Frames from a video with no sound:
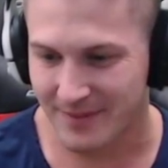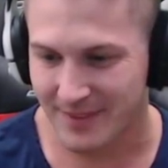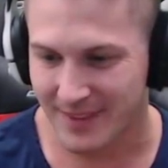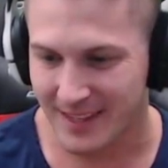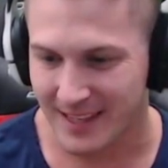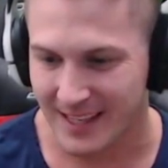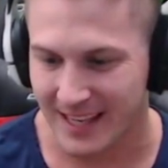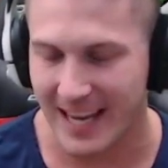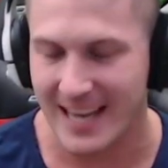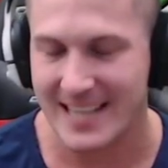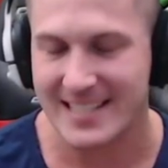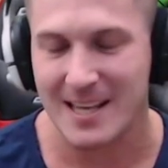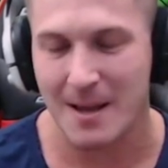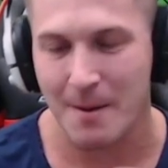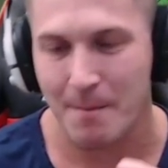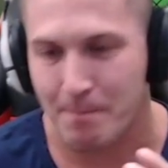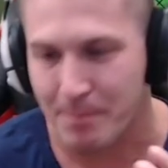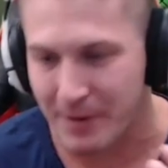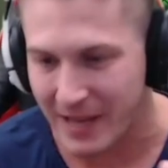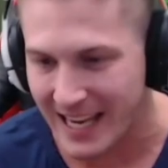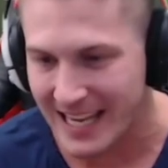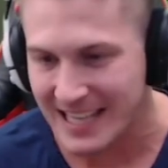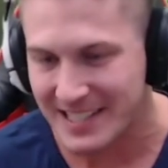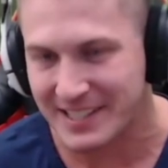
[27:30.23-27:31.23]
He's a
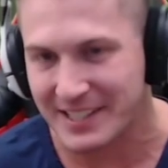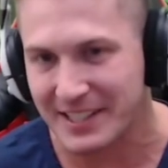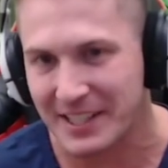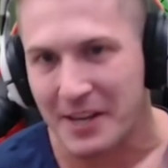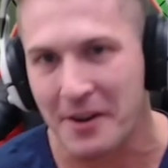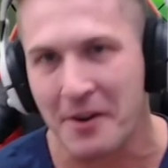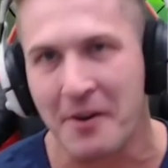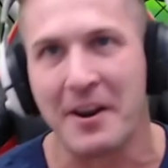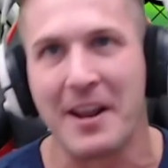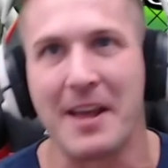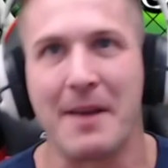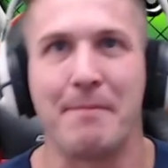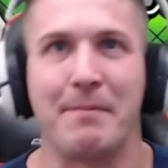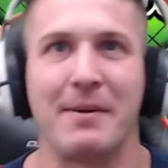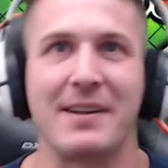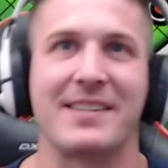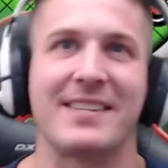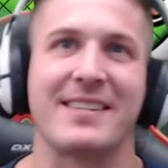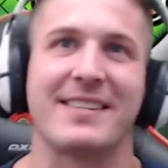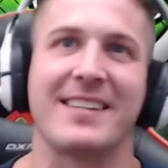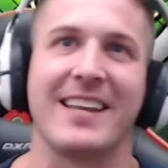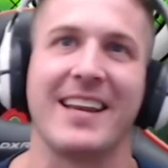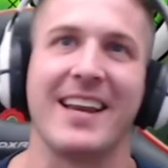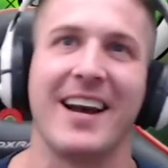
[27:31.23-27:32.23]
beast unit, but
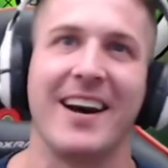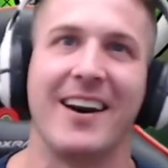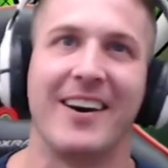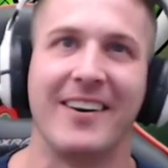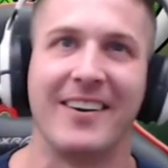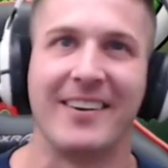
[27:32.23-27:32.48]
still.